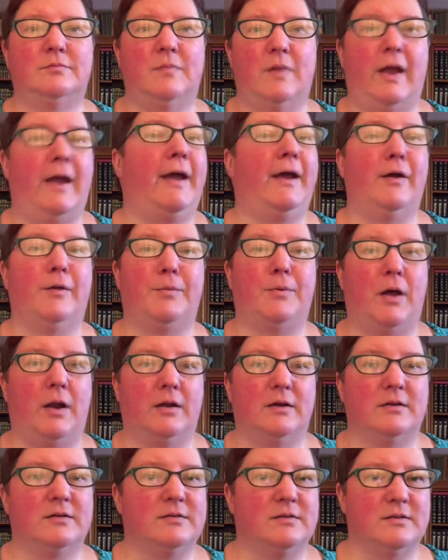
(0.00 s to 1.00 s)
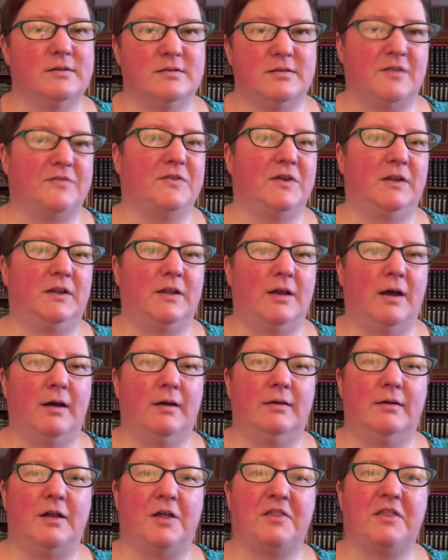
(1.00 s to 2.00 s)
hair products and stuff like
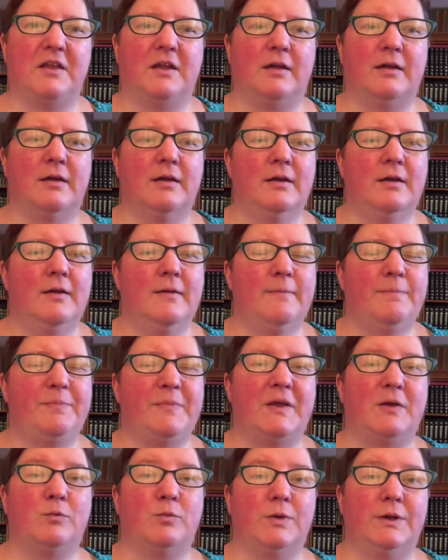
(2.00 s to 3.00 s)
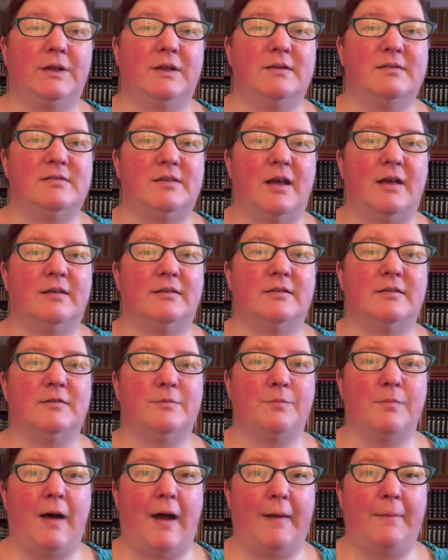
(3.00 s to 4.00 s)
that. Nothing that really says
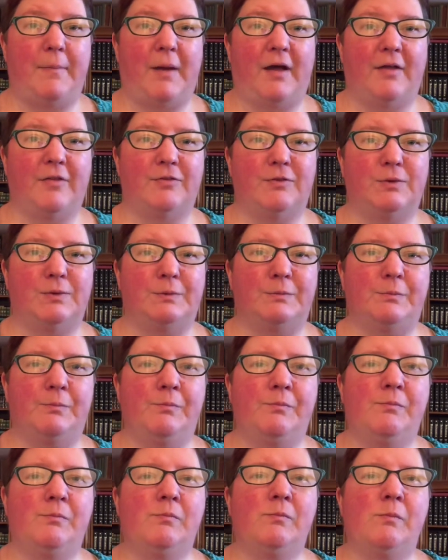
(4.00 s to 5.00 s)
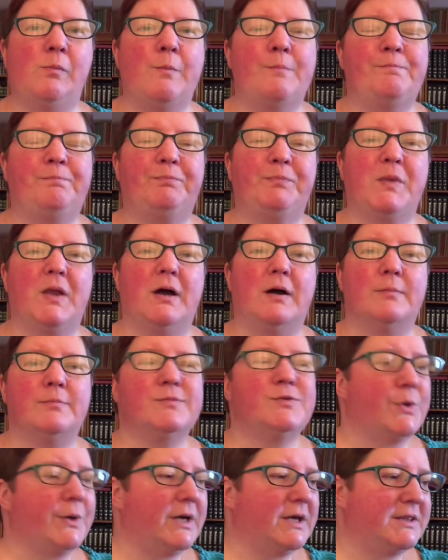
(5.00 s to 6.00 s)
it's my bathroom.
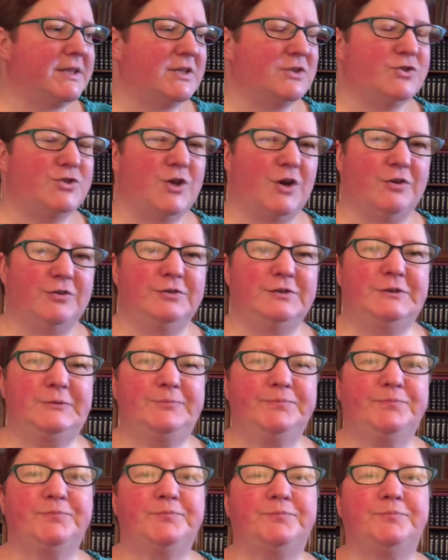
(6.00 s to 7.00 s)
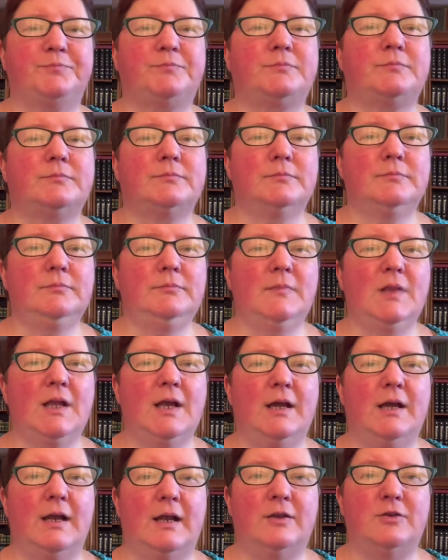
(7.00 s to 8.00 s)
So I got that shelf,
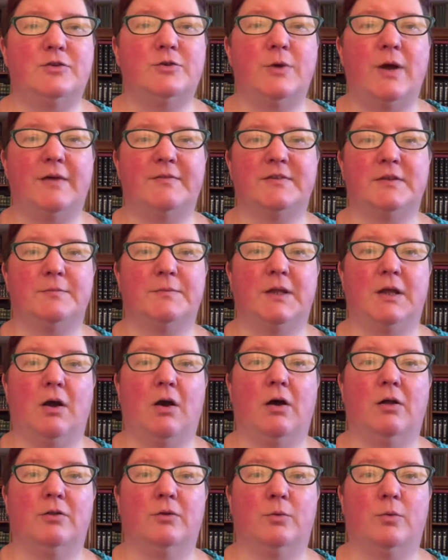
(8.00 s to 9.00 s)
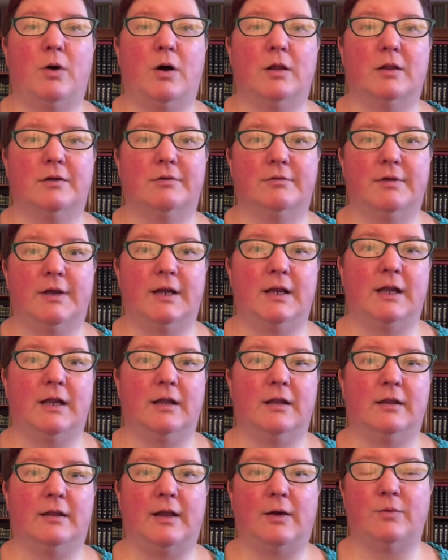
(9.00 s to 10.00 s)
and I do have something on the wall
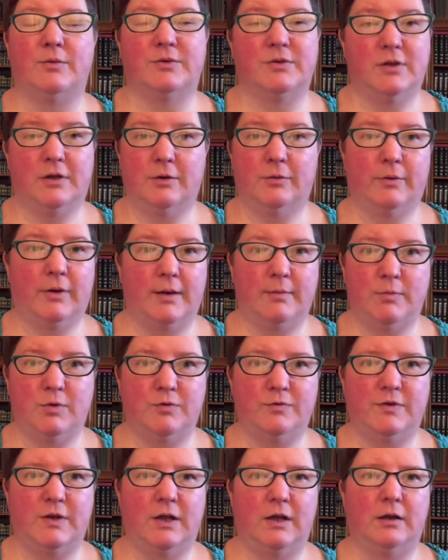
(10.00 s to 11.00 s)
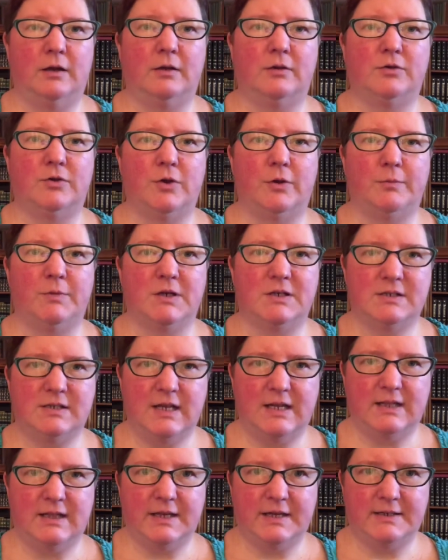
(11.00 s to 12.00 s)
already that was there when I moved in, so I'm going to
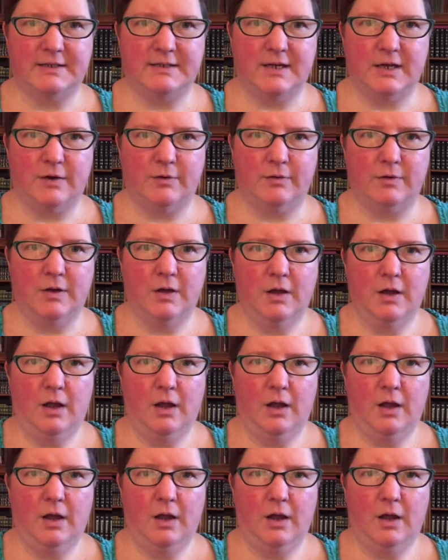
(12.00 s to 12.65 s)
take that down,